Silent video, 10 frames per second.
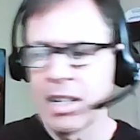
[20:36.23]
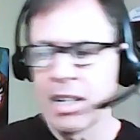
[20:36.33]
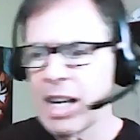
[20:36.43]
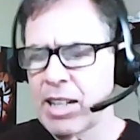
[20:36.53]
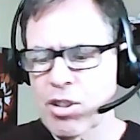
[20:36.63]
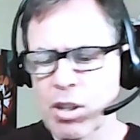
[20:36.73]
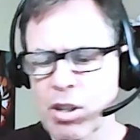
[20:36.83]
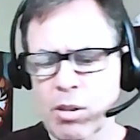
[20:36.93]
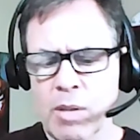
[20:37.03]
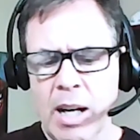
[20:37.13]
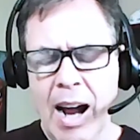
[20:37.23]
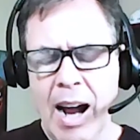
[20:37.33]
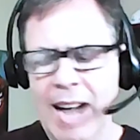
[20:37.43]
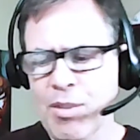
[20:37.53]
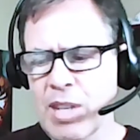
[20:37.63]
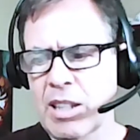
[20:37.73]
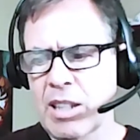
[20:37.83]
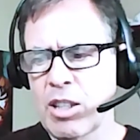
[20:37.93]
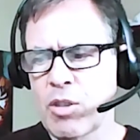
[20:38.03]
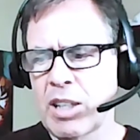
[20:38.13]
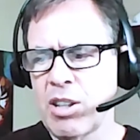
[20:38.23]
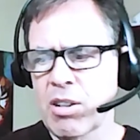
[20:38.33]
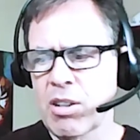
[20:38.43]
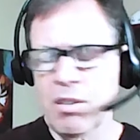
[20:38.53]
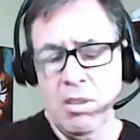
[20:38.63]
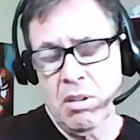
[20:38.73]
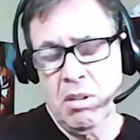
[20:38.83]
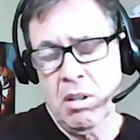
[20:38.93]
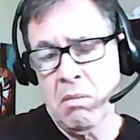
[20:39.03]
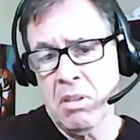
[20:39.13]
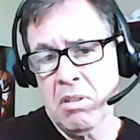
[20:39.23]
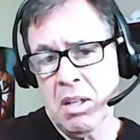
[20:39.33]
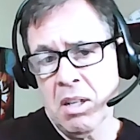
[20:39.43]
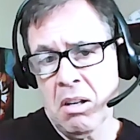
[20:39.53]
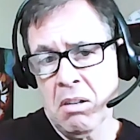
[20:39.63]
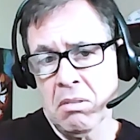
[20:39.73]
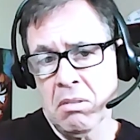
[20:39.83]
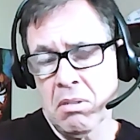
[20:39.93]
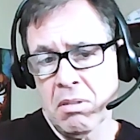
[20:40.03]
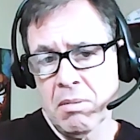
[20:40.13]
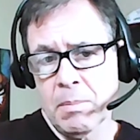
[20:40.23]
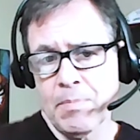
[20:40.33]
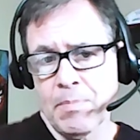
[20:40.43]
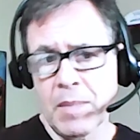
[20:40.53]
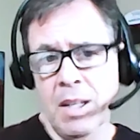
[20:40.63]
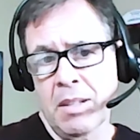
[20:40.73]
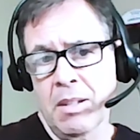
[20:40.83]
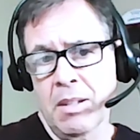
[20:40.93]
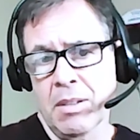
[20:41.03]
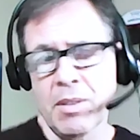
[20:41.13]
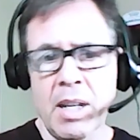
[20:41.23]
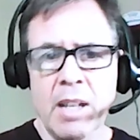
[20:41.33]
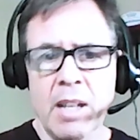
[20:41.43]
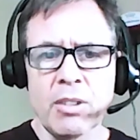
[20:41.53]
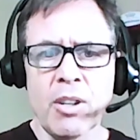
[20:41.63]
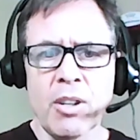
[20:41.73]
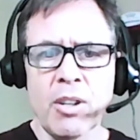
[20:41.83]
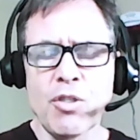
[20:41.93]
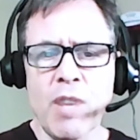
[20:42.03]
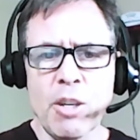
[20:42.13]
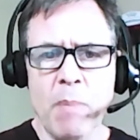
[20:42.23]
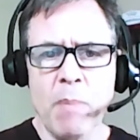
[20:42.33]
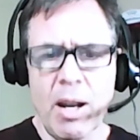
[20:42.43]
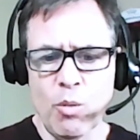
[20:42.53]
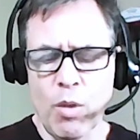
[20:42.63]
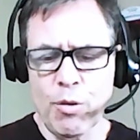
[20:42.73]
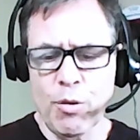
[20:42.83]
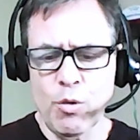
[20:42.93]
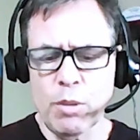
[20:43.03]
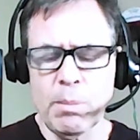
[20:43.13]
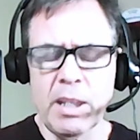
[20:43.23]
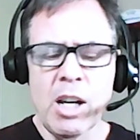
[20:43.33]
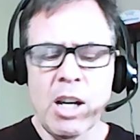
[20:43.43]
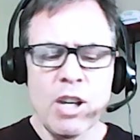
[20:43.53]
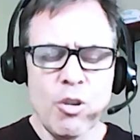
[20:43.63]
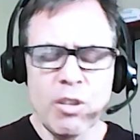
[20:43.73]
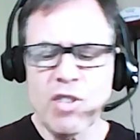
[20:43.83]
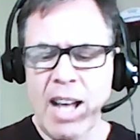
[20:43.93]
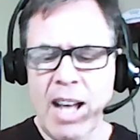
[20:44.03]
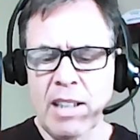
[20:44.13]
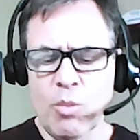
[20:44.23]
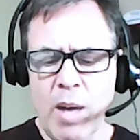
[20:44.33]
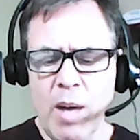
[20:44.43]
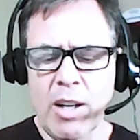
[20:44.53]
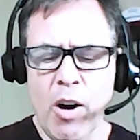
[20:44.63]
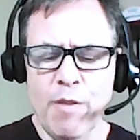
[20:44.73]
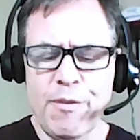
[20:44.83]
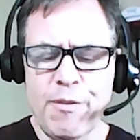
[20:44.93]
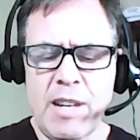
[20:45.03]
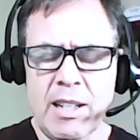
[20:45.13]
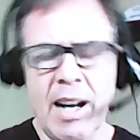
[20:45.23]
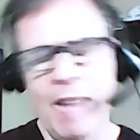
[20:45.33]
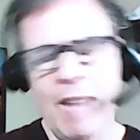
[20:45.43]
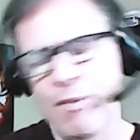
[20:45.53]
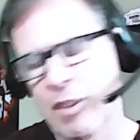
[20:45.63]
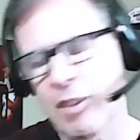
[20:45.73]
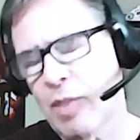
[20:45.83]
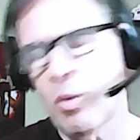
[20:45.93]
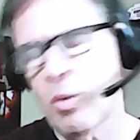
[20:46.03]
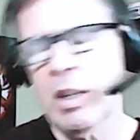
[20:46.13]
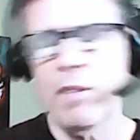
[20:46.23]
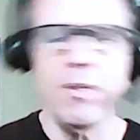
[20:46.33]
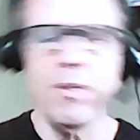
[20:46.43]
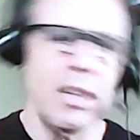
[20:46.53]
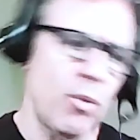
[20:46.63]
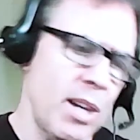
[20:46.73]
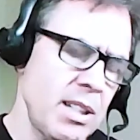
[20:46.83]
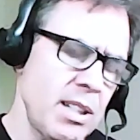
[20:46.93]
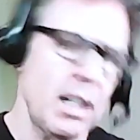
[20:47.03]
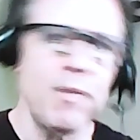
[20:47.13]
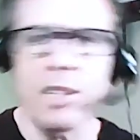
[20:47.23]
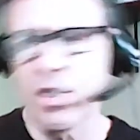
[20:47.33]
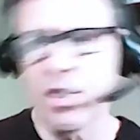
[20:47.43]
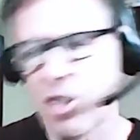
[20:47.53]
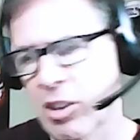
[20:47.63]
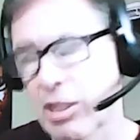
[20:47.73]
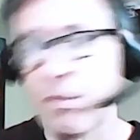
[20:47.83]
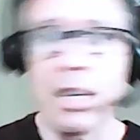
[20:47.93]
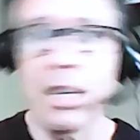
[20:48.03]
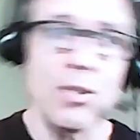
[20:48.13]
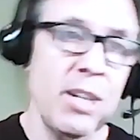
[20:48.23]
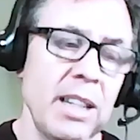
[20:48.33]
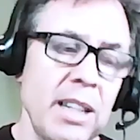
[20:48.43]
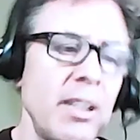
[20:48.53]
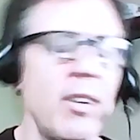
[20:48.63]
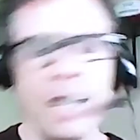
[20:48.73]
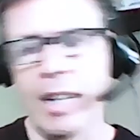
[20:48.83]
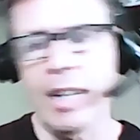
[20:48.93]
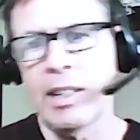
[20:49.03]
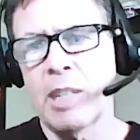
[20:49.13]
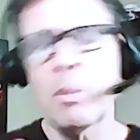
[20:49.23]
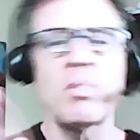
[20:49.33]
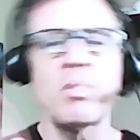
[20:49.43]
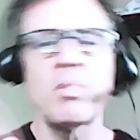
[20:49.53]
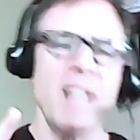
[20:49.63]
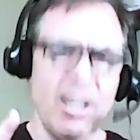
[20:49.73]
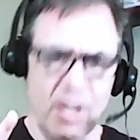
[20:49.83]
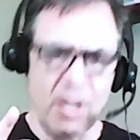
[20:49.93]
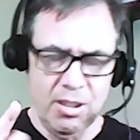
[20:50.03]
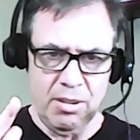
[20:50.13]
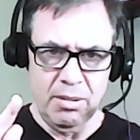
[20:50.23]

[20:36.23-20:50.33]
And so I think that you get the urges. So what? You got an urge got nerves. Mm-hmm. Learn to train your mind to work through it. But you're exactly right. Our feeling, I feel like quitting, I feel like resting, I feel like chilling, I feel like drinking. Okay, but I'm gonna decide not to.